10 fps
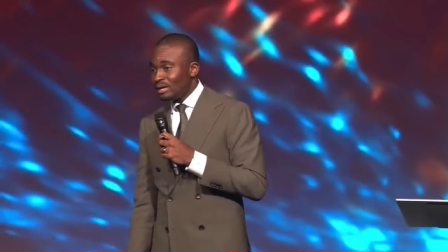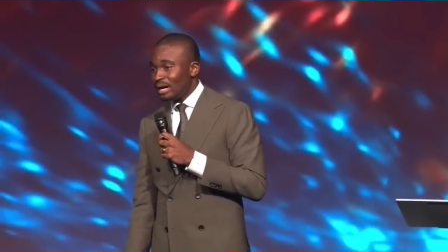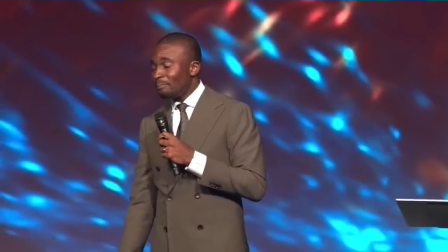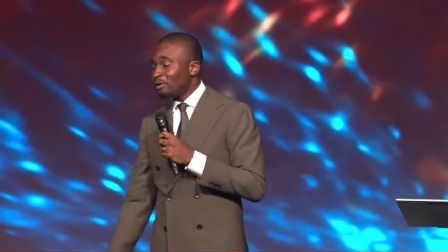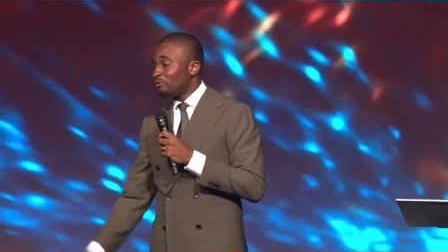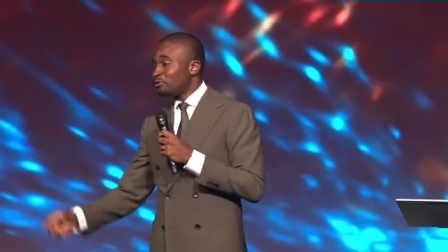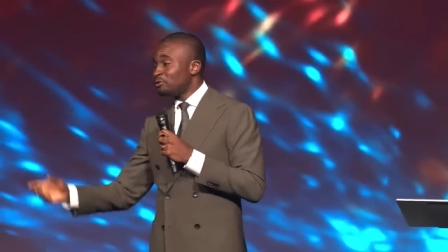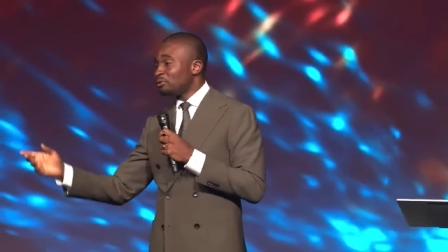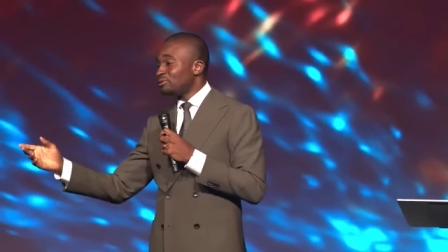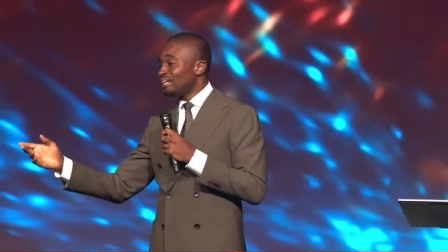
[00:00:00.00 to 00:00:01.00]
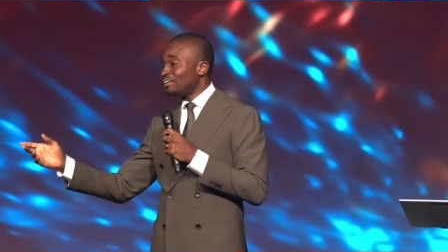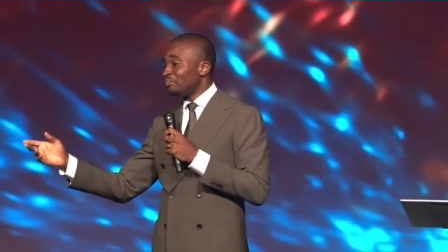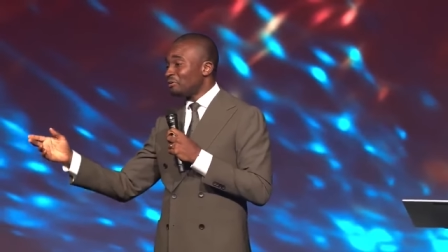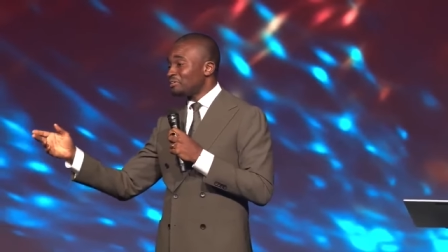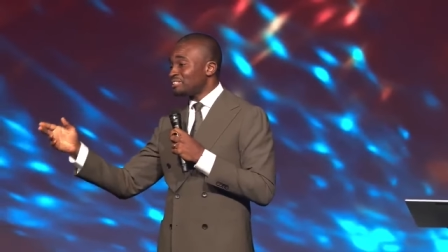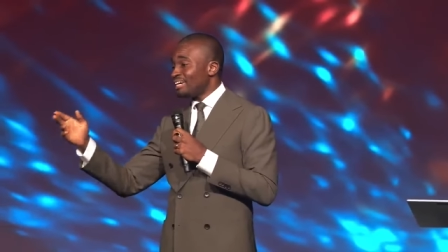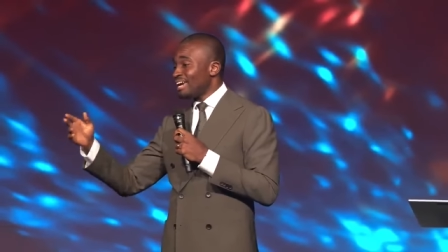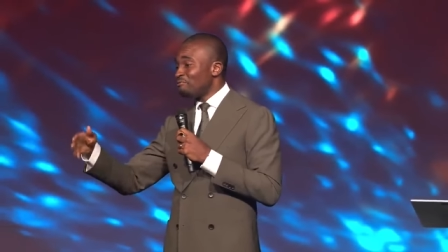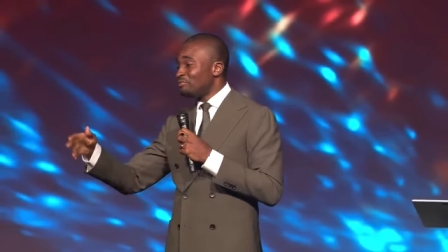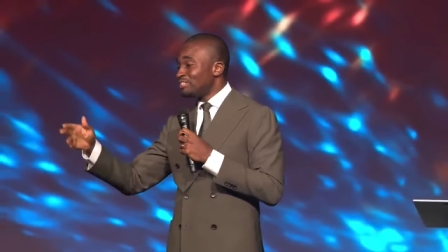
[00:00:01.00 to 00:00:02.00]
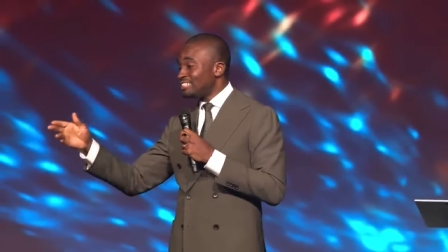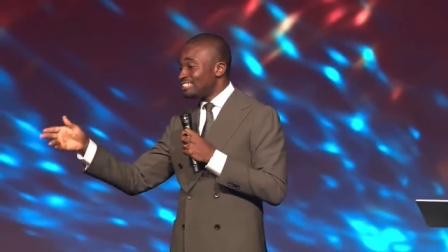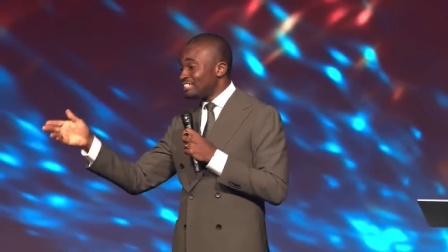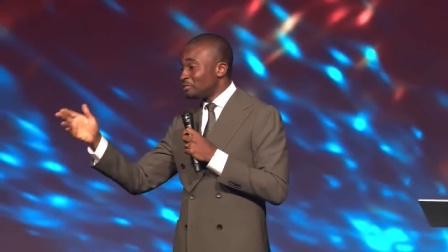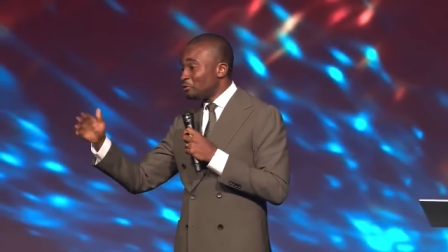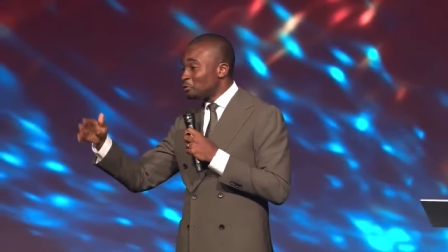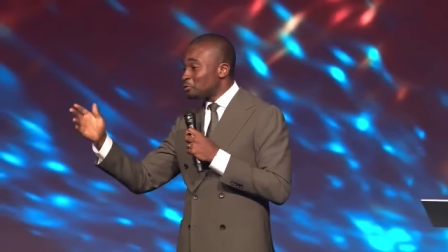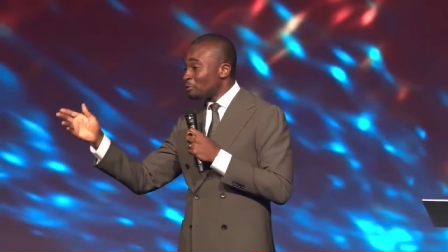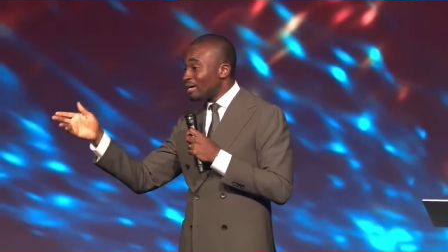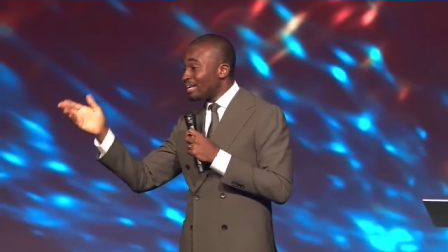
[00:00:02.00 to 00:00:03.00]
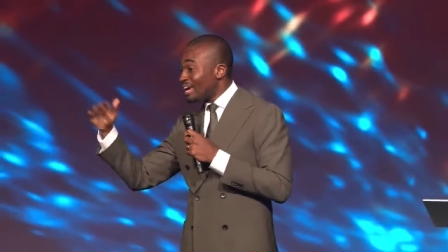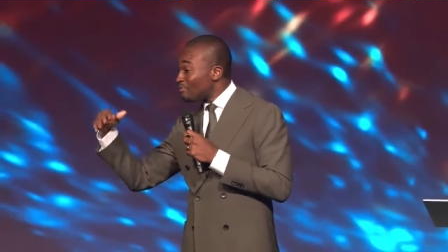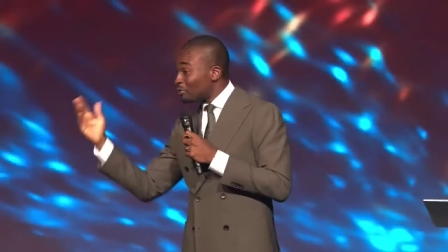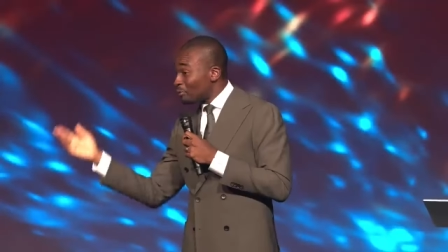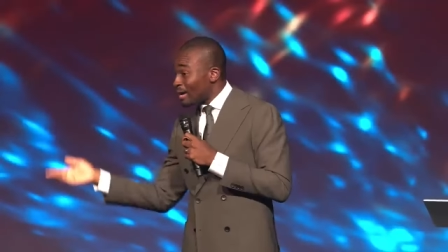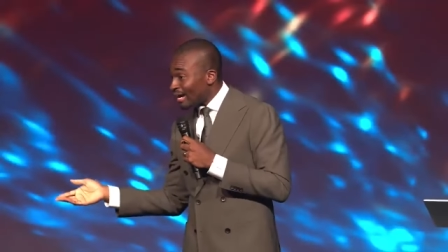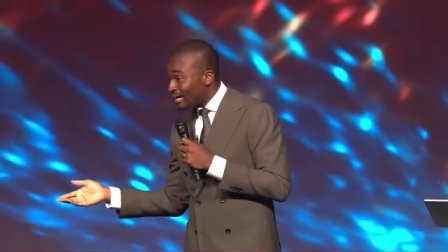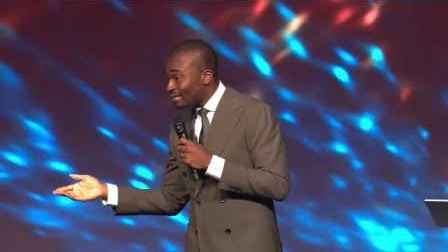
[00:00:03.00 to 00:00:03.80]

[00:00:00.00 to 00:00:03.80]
How many of you know that not every seed grows well everywhere?